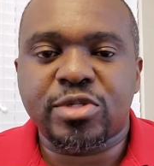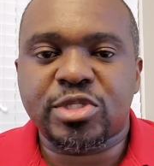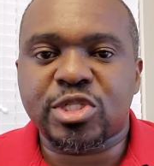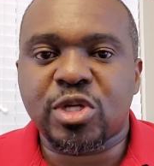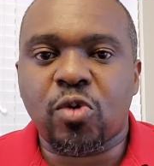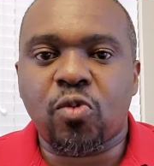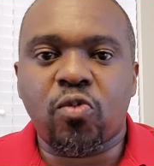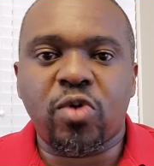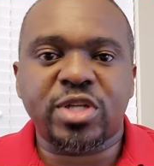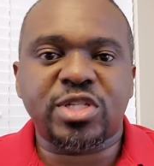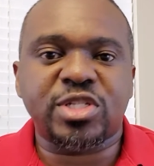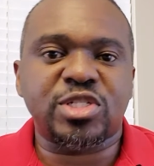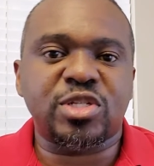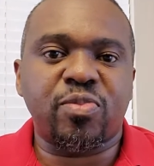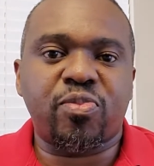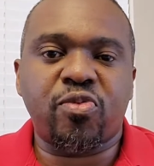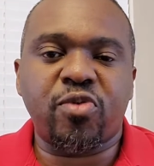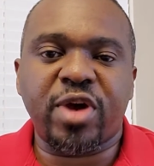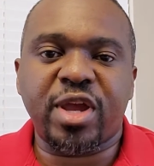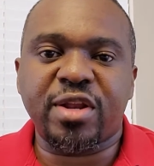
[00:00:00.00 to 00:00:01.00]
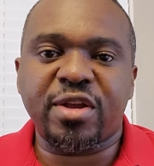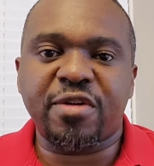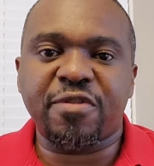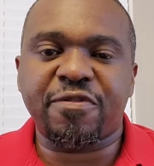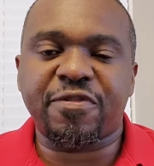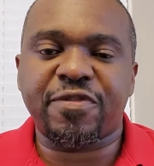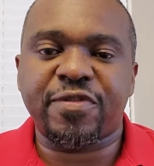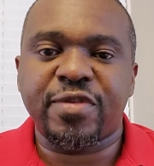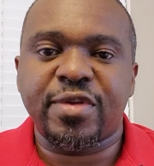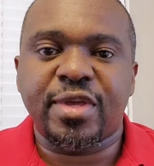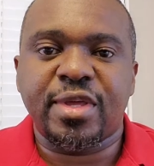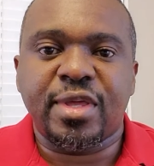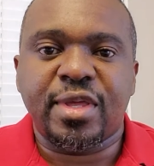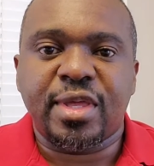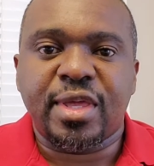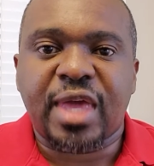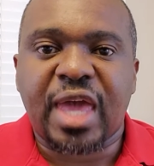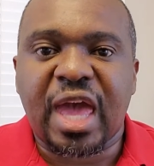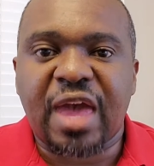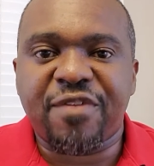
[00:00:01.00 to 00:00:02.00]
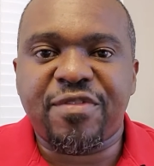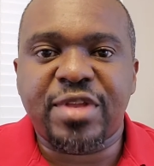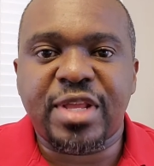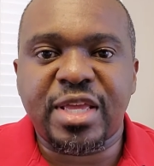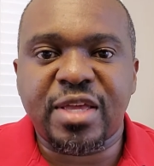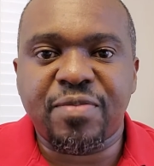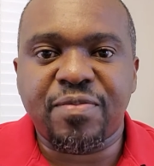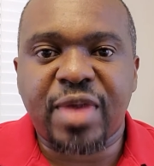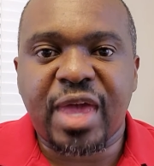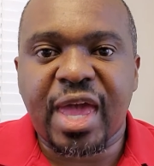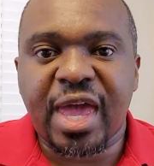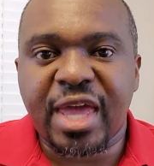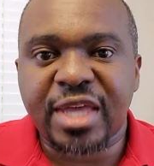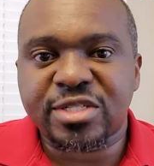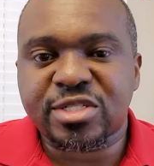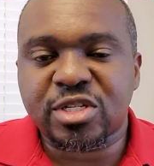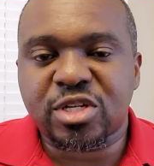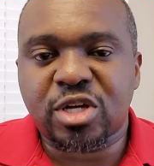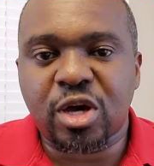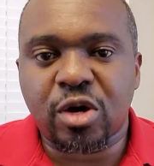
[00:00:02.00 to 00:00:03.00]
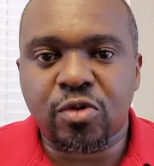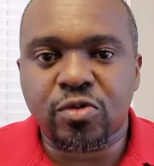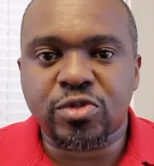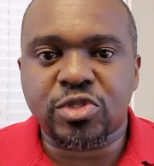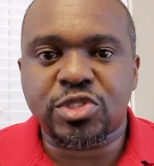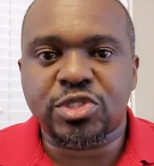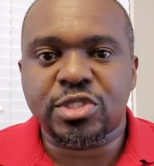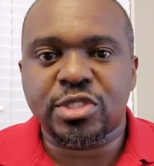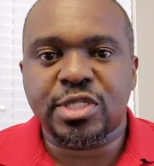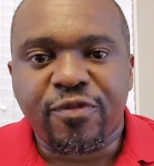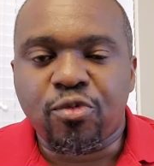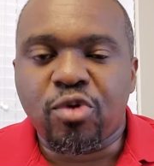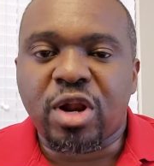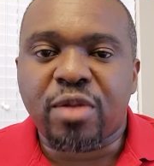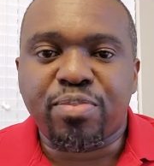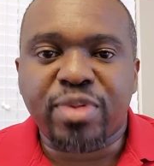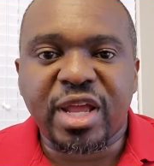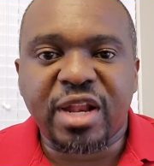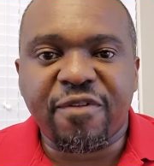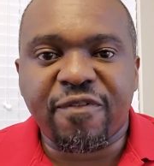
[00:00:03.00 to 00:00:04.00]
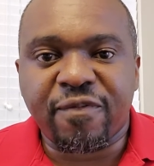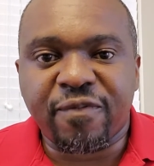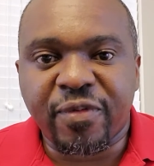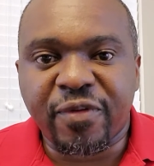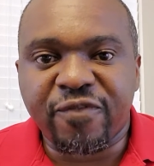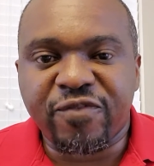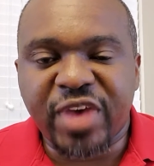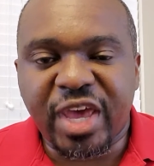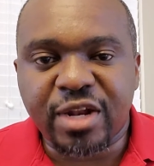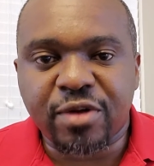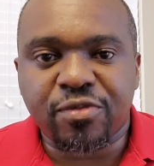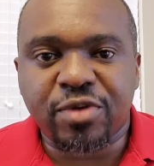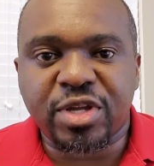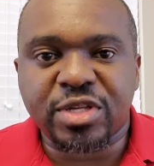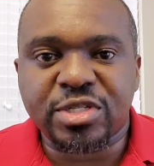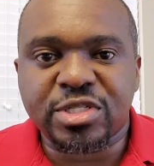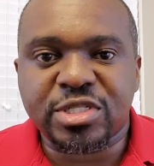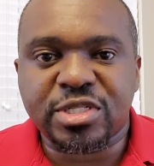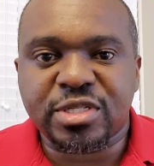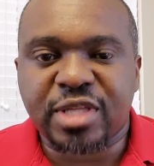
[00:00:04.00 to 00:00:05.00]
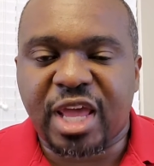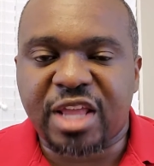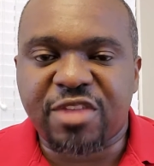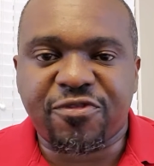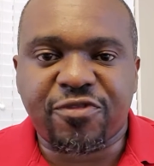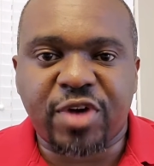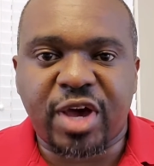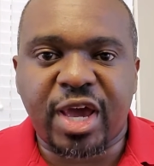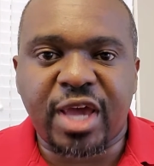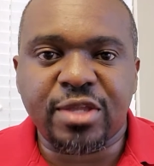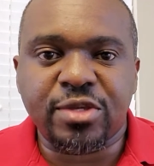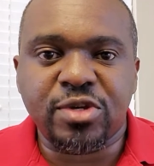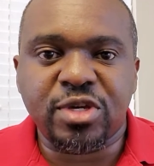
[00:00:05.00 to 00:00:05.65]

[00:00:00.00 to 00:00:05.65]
So what's the point of having him as the coach? If you want to play the veterans, that's fine.